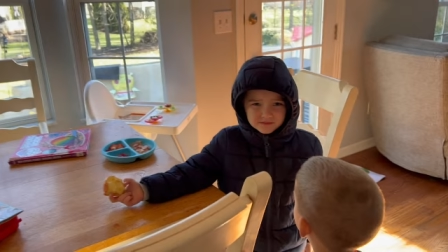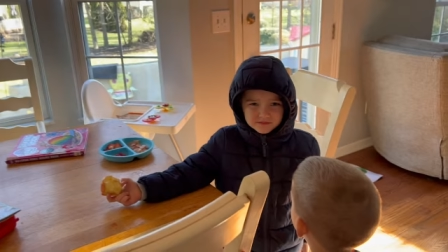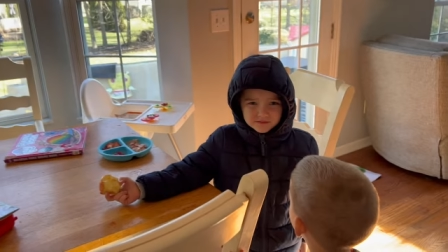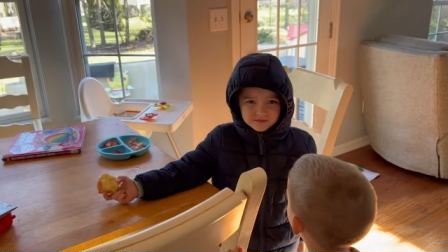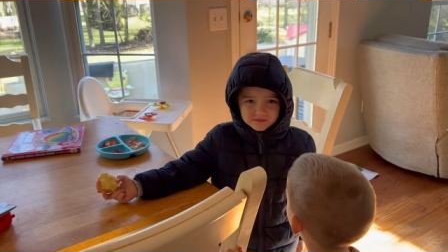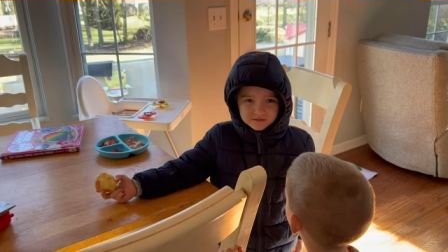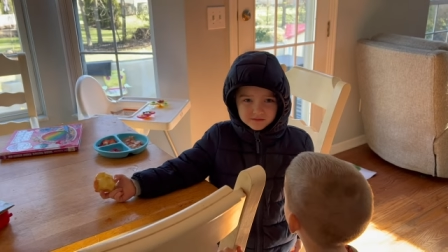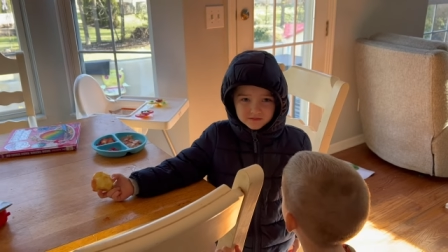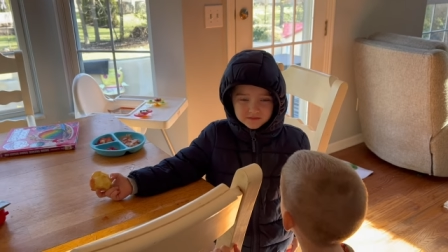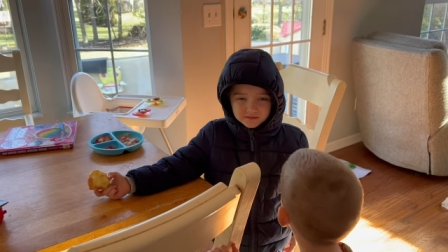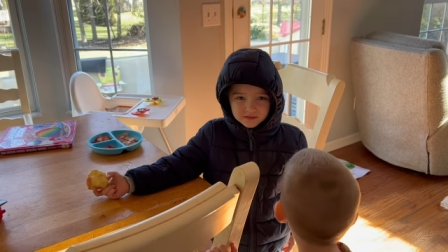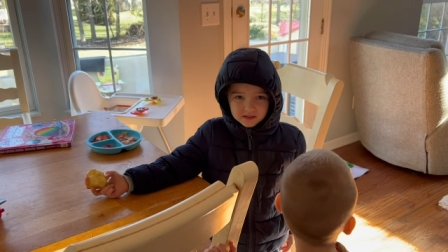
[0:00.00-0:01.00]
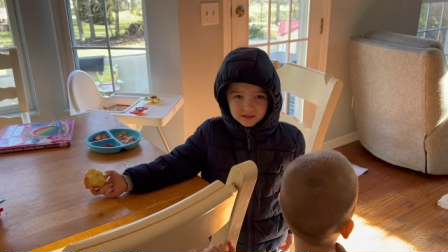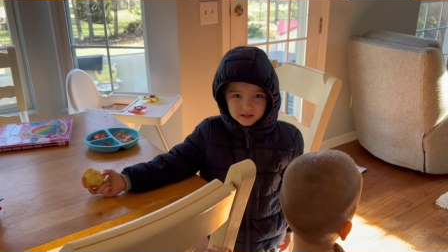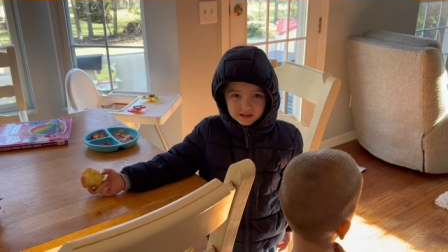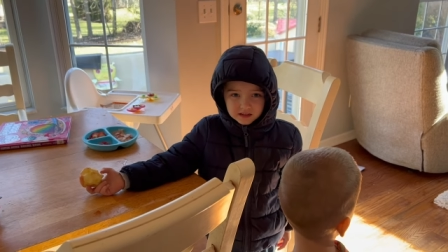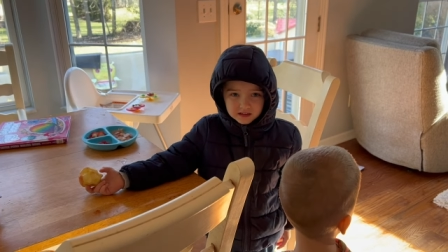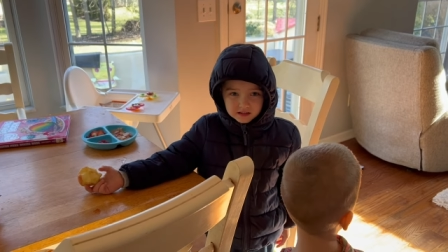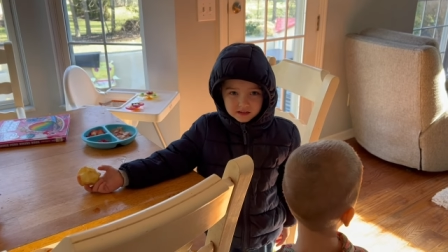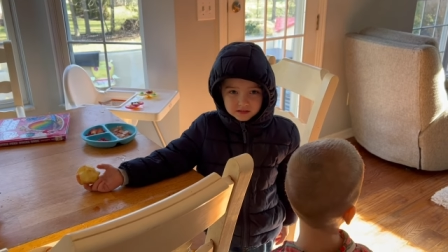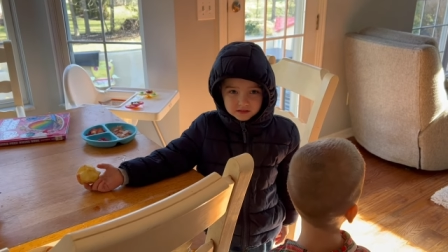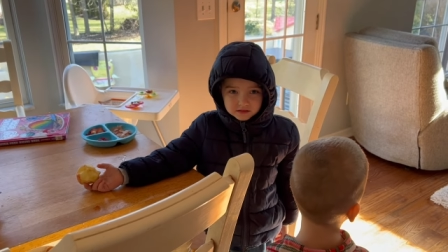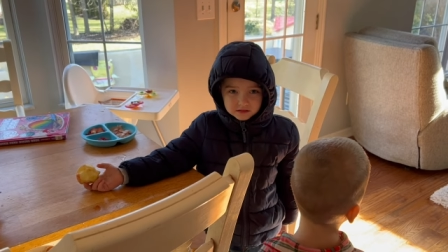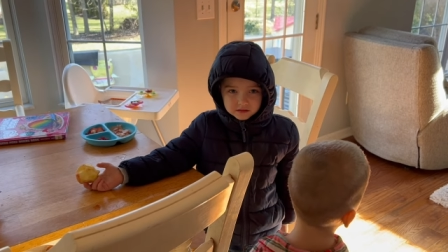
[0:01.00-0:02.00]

you just gotta have it fall out.